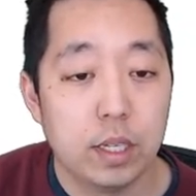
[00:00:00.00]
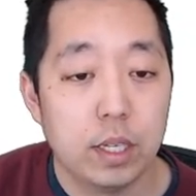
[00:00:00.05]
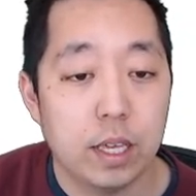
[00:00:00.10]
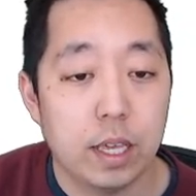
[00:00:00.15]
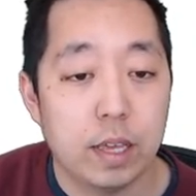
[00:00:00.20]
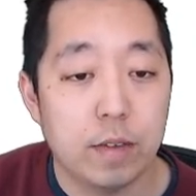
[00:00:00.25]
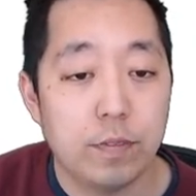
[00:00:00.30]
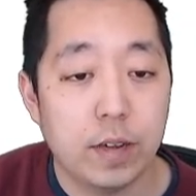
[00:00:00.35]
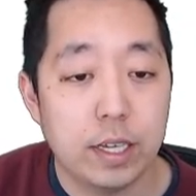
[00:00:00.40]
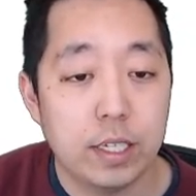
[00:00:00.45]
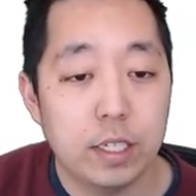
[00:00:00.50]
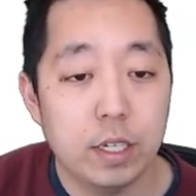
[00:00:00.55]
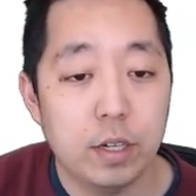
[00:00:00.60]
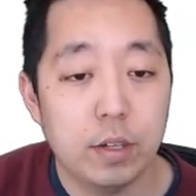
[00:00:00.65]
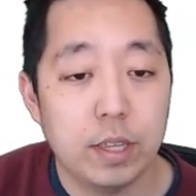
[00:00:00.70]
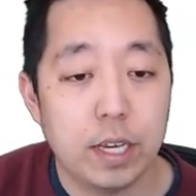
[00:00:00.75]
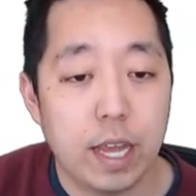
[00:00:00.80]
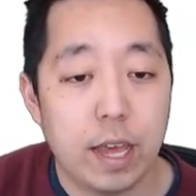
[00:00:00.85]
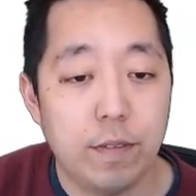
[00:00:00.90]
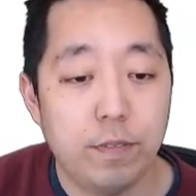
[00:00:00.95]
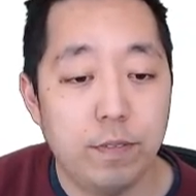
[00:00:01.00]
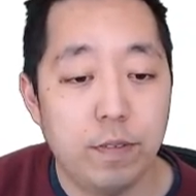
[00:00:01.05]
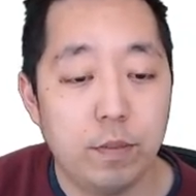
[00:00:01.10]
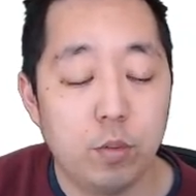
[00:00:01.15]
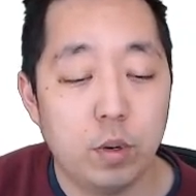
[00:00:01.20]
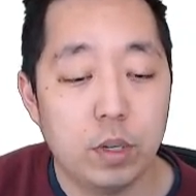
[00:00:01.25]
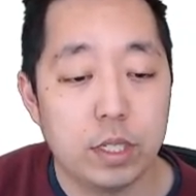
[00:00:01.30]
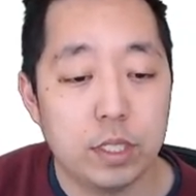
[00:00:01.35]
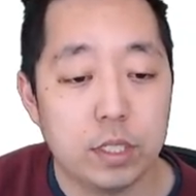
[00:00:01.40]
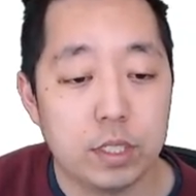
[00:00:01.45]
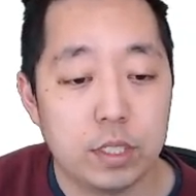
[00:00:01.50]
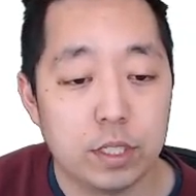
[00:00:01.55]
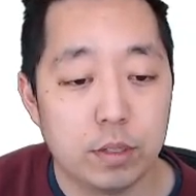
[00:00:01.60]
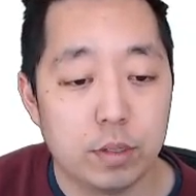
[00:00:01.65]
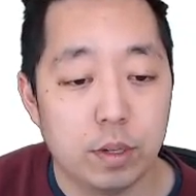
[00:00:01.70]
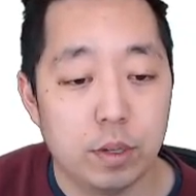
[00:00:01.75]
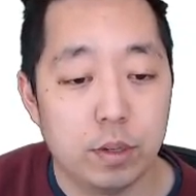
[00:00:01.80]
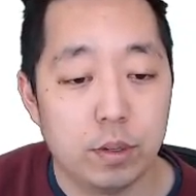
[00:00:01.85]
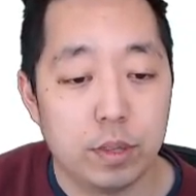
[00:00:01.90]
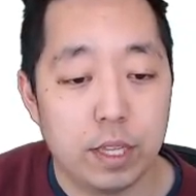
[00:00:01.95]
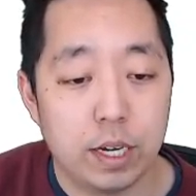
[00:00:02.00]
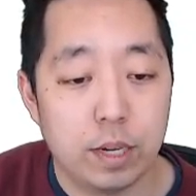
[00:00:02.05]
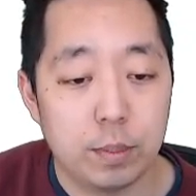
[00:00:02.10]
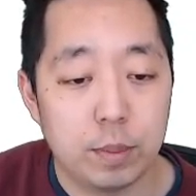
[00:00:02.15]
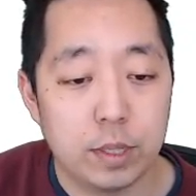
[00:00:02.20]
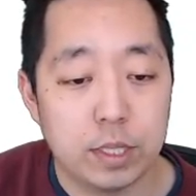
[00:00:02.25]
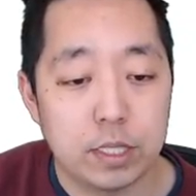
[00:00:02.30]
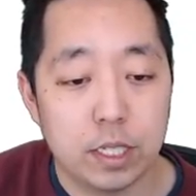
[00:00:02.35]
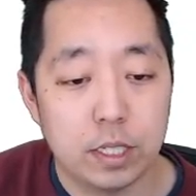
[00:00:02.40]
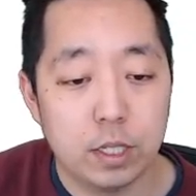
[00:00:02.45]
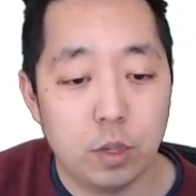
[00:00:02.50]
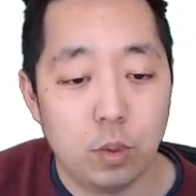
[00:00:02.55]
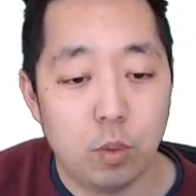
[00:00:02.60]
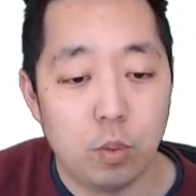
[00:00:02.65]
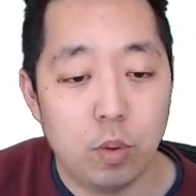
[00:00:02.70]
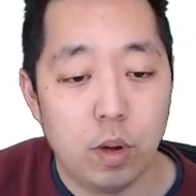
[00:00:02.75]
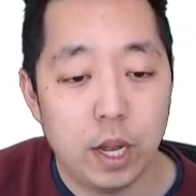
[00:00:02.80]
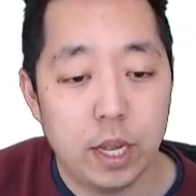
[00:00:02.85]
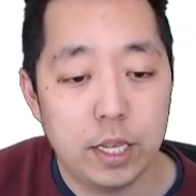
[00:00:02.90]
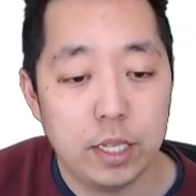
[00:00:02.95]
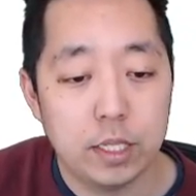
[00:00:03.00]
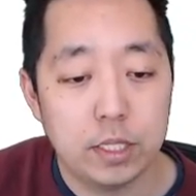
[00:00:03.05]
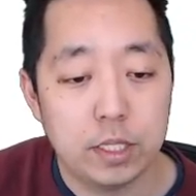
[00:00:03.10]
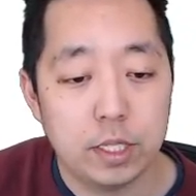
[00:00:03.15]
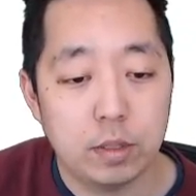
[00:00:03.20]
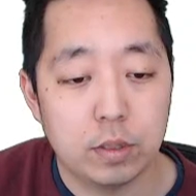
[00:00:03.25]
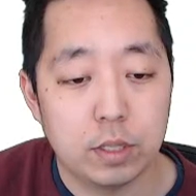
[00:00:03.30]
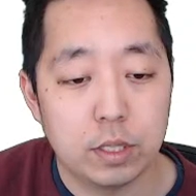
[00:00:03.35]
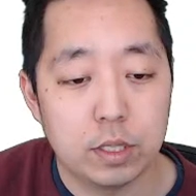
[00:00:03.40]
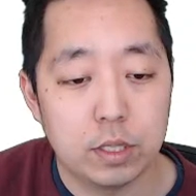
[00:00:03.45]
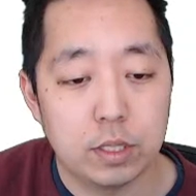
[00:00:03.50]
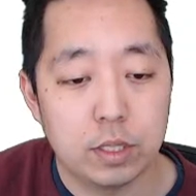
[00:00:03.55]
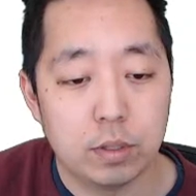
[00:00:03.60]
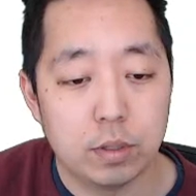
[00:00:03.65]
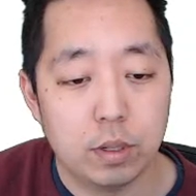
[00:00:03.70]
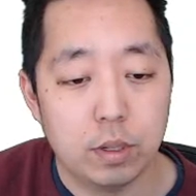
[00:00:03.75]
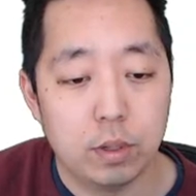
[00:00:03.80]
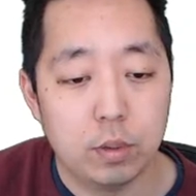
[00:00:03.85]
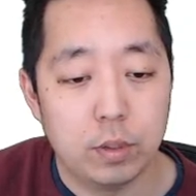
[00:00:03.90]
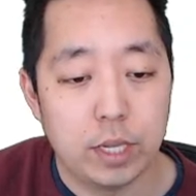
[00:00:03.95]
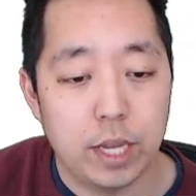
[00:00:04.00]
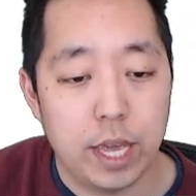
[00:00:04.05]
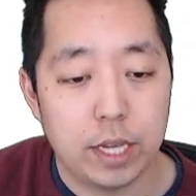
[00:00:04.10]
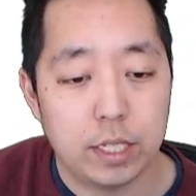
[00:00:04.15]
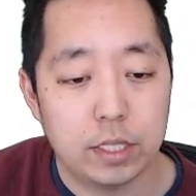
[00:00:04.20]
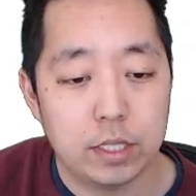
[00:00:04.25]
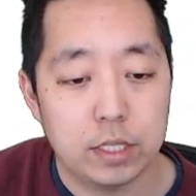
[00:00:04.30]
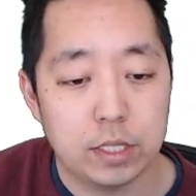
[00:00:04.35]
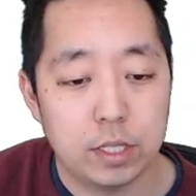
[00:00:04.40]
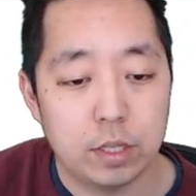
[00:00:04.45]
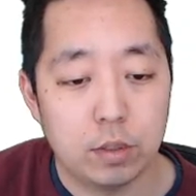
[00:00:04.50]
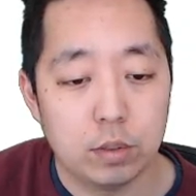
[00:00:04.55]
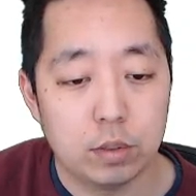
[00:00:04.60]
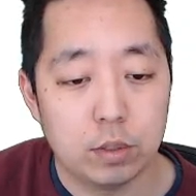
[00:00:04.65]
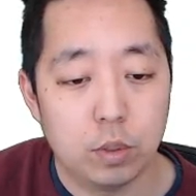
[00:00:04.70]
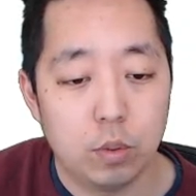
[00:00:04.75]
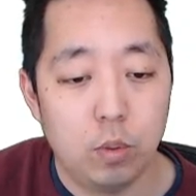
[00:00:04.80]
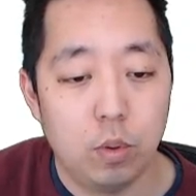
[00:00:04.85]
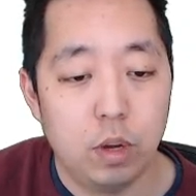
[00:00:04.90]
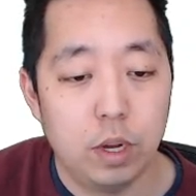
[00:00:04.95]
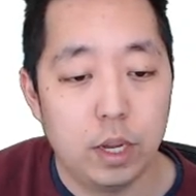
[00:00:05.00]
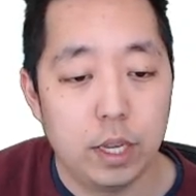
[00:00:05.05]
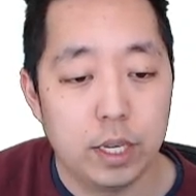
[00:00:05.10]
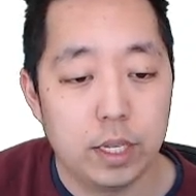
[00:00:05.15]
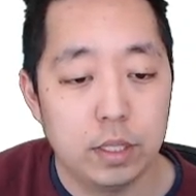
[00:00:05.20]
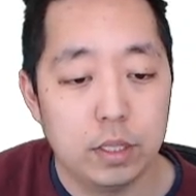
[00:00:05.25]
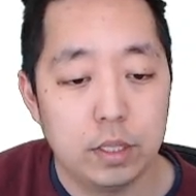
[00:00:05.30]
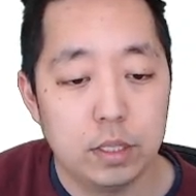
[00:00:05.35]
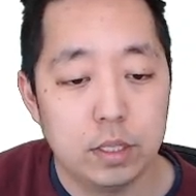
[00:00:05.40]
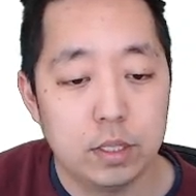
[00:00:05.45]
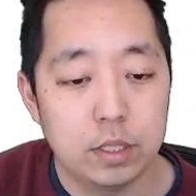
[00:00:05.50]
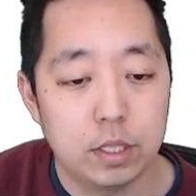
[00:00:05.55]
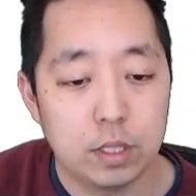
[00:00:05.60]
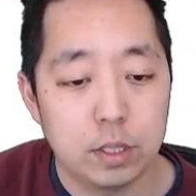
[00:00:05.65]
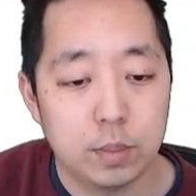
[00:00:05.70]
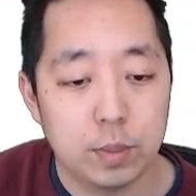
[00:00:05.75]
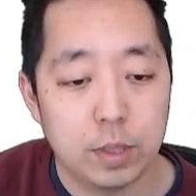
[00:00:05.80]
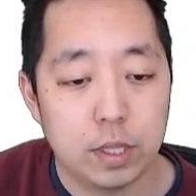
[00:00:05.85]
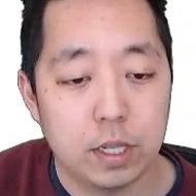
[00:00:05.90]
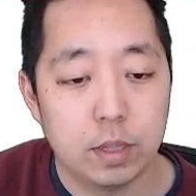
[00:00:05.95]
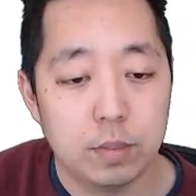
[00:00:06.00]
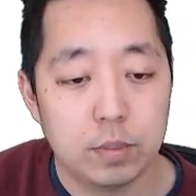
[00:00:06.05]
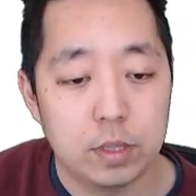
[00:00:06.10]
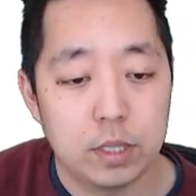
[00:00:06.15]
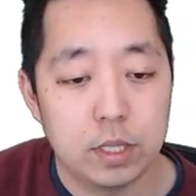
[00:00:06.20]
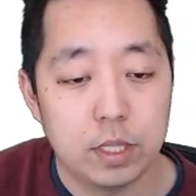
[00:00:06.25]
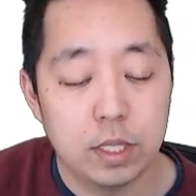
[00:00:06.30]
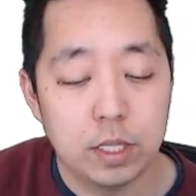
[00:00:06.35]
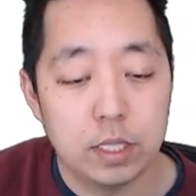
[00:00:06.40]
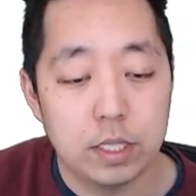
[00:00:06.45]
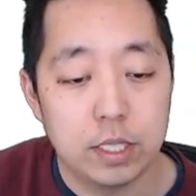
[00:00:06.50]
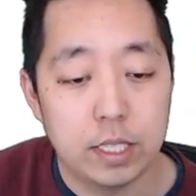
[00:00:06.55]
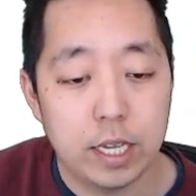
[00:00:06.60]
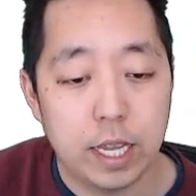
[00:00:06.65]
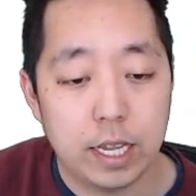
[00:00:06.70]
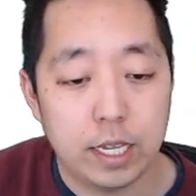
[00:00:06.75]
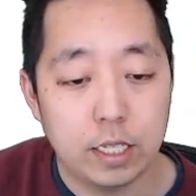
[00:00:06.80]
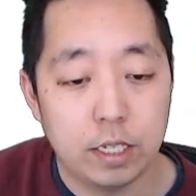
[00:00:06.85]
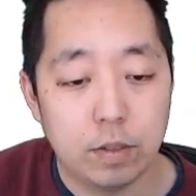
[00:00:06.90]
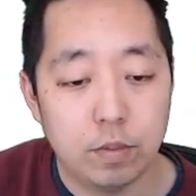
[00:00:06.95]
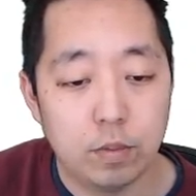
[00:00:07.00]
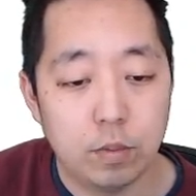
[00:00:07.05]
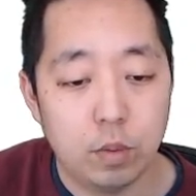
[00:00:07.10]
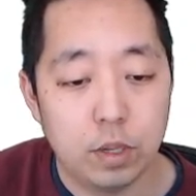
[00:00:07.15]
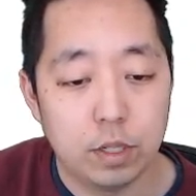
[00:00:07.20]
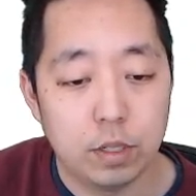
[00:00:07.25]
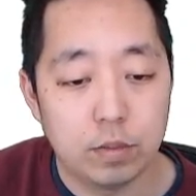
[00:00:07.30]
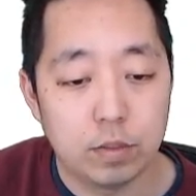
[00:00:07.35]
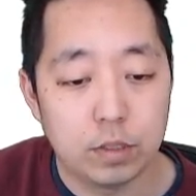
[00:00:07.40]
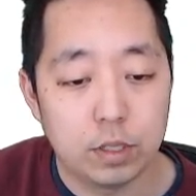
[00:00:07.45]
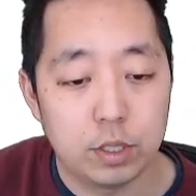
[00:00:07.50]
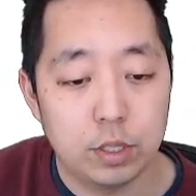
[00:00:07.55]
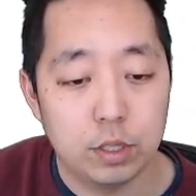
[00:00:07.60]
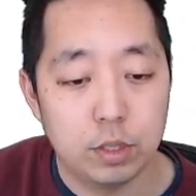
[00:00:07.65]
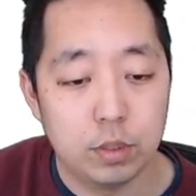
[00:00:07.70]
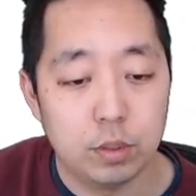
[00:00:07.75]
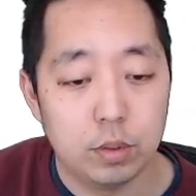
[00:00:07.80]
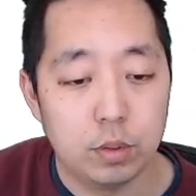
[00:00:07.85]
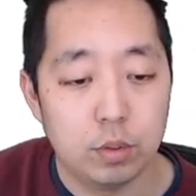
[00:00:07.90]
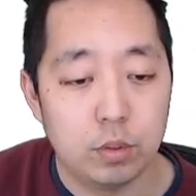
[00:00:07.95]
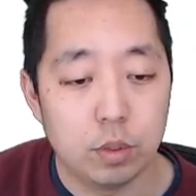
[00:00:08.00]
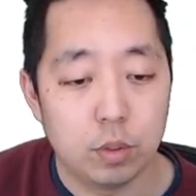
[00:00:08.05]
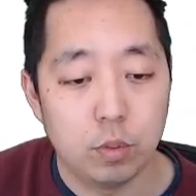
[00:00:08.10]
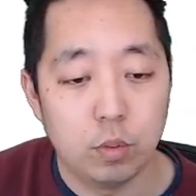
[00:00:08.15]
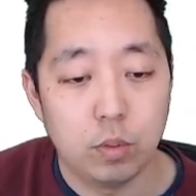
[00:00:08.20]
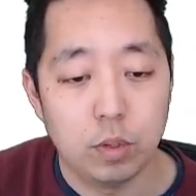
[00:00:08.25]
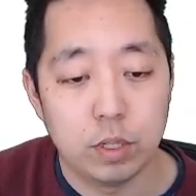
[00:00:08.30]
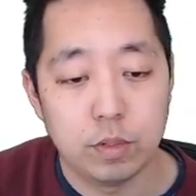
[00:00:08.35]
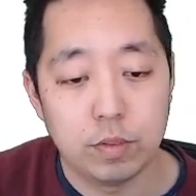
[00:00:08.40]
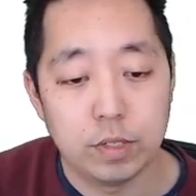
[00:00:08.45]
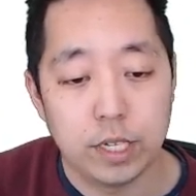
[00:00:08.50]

If I know that f of 1 is 0, then that means I know y is equal to 0 when x is equal to 1. So this becomes negative 1 over 2, or 1 over